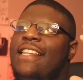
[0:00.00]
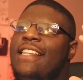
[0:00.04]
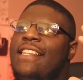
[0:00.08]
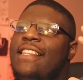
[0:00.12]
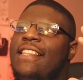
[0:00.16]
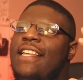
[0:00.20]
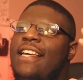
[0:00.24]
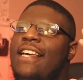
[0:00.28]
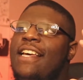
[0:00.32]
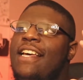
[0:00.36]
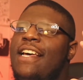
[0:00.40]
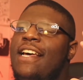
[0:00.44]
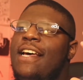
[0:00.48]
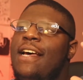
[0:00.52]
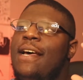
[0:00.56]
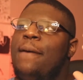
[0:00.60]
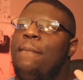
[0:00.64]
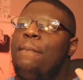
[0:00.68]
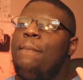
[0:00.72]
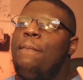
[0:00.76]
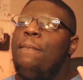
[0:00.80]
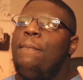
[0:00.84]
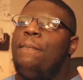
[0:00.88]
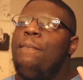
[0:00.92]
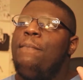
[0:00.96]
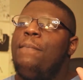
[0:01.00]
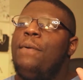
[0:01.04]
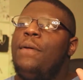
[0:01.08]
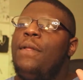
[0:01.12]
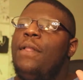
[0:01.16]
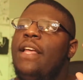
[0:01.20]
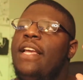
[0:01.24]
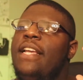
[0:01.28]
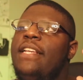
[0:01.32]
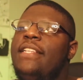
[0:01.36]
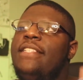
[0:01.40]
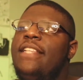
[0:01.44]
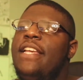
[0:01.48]
the
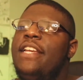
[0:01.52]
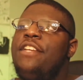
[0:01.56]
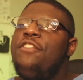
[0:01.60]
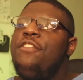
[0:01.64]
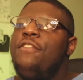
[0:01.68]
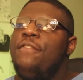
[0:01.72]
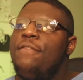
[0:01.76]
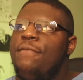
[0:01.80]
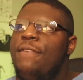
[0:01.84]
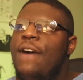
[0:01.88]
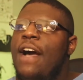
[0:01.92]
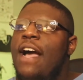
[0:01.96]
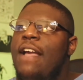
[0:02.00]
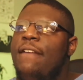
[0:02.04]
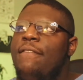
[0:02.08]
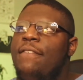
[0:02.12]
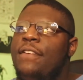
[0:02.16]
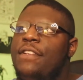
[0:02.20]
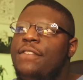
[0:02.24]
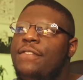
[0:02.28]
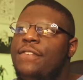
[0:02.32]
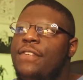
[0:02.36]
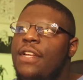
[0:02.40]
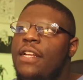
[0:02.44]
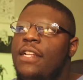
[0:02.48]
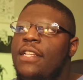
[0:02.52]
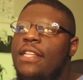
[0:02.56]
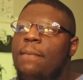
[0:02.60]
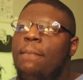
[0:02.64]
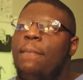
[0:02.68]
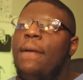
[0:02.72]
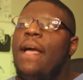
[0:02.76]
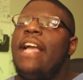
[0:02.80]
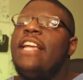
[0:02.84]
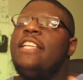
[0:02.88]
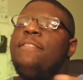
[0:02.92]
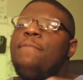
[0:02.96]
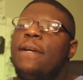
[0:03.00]
PlayStation 5 and uh, the
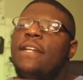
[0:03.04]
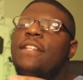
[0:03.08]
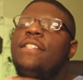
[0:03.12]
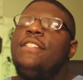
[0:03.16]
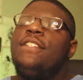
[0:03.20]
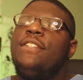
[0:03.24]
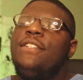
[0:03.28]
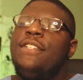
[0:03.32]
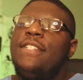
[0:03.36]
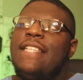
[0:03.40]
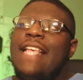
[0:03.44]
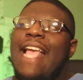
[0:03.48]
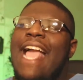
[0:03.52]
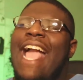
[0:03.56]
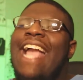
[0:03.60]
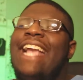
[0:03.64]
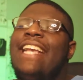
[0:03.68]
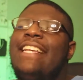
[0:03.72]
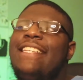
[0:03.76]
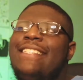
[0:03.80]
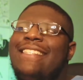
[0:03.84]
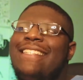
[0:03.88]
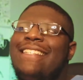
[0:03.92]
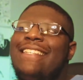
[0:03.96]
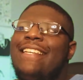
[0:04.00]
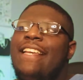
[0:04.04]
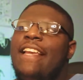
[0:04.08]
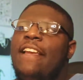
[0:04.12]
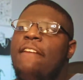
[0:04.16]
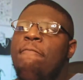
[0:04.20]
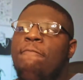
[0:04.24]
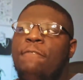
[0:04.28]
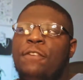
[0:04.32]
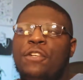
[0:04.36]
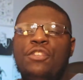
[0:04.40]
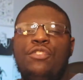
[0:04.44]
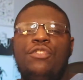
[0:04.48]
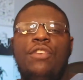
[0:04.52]
Xbox Series X
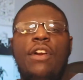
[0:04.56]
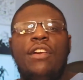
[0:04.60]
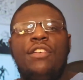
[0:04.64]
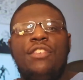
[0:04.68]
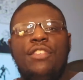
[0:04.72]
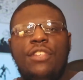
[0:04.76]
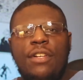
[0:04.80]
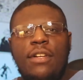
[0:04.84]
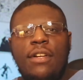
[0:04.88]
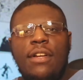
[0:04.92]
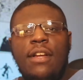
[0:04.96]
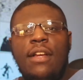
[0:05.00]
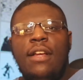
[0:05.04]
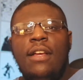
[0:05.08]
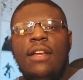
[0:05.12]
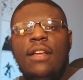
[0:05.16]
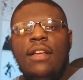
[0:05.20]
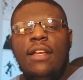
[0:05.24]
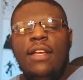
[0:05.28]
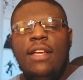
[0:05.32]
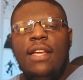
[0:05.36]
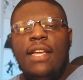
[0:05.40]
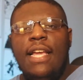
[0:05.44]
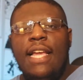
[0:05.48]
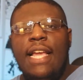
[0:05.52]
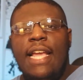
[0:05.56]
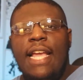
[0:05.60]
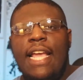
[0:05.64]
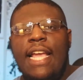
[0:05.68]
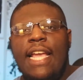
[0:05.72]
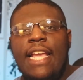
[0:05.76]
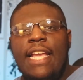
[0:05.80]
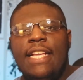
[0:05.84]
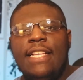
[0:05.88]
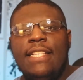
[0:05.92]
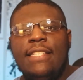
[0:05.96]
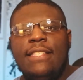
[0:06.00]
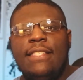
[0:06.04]
infrastructure
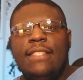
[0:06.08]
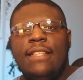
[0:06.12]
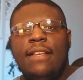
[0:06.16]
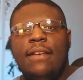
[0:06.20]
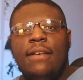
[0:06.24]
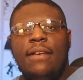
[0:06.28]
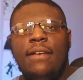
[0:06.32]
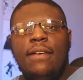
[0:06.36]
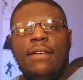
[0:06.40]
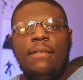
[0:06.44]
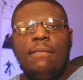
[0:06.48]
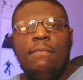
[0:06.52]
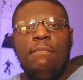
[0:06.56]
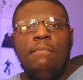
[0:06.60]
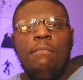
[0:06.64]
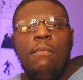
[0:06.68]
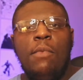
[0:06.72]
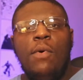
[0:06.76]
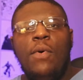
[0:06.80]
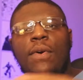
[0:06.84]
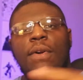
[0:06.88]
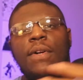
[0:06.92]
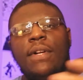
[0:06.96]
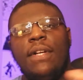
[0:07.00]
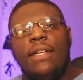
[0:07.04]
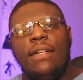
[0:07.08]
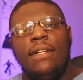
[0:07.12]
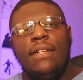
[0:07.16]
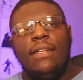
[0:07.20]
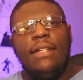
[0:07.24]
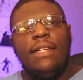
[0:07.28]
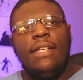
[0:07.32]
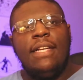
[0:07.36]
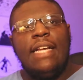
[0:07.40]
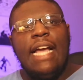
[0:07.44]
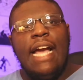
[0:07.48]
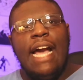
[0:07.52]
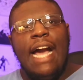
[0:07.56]
is more
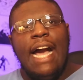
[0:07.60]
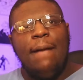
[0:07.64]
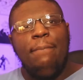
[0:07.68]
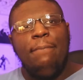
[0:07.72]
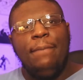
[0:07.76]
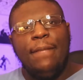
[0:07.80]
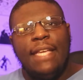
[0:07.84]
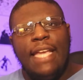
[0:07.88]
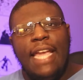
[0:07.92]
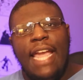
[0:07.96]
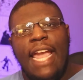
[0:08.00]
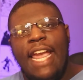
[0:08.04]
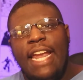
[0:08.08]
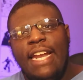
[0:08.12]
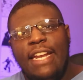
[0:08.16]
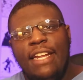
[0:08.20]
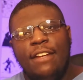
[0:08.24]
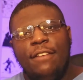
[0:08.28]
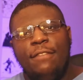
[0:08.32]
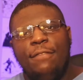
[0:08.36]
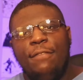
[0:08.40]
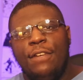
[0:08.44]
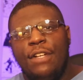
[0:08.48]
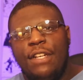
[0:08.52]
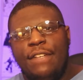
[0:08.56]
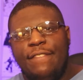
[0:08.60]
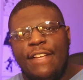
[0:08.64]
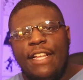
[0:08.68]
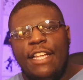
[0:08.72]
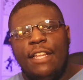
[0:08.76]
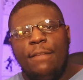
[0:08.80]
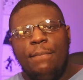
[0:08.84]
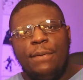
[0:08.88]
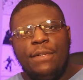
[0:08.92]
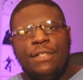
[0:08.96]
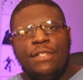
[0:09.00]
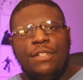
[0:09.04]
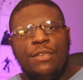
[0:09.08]
complicated for
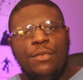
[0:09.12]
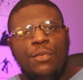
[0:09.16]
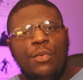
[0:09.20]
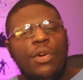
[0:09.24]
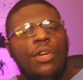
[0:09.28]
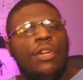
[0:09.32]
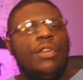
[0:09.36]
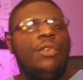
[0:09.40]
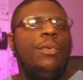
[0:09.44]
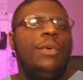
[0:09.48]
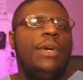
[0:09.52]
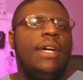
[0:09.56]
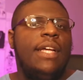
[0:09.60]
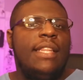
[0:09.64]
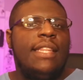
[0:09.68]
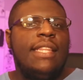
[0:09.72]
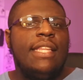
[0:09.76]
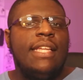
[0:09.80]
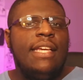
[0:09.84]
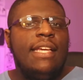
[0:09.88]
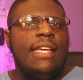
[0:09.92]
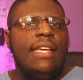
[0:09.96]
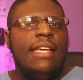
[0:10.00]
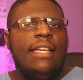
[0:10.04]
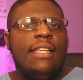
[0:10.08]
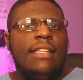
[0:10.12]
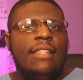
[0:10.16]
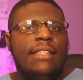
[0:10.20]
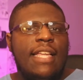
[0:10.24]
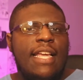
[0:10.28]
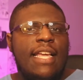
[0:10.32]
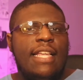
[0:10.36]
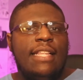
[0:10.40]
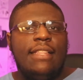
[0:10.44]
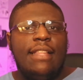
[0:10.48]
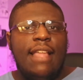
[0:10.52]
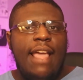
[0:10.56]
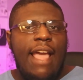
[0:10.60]
developers to work with
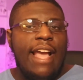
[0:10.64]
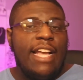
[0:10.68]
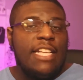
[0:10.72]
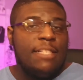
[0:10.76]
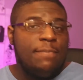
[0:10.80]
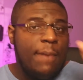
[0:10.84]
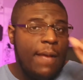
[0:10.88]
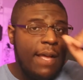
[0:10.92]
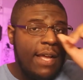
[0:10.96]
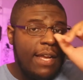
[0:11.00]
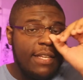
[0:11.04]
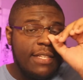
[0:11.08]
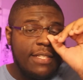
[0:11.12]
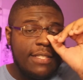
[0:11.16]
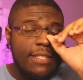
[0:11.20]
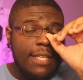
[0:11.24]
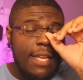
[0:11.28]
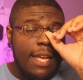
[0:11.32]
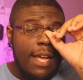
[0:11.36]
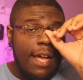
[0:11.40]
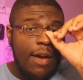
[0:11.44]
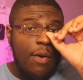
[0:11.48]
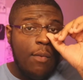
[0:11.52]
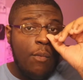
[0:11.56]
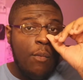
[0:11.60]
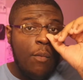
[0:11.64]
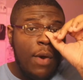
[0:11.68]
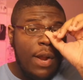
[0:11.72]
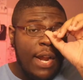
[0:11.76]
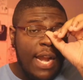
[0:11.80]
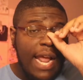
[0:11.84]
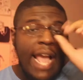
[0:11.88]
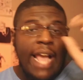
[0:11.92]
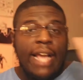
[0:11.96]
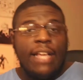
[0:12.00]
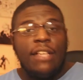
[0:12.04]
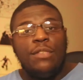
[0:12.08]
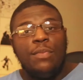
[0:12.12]
than the Xbox uh,
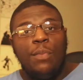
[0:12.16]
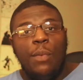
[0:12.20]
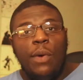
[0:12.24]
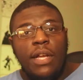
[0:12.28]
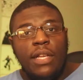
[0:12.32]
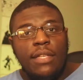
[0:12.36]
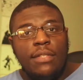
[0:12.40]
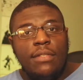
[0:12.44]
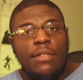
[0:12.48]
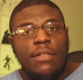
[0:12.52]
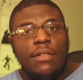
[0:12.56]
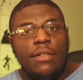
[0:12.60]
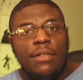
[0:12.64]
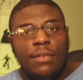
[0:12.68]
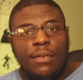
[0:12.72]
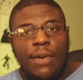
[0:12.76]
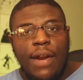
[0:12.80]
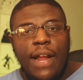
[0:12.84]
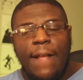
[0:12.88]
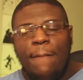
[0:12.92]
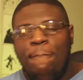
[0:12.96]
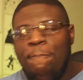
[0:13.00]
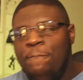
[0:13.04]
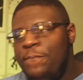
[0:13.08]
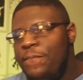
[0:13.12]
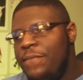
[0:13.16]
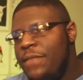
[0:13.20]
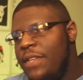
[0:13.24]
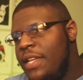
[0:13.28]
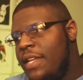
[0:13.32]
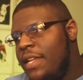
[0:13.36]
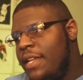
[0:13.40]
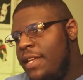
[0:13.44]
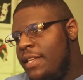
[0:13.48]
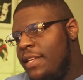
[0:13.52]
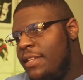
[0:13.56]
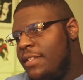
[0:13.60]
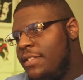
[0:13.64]
One X was, right?
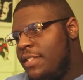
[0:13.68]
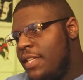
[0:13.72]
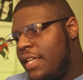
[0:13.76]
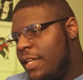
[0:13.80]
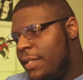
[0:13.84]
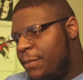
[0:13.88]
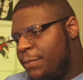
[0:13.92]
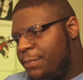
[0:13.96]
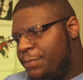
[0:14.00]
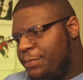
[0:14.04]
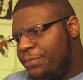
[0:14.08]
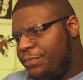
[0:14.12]
So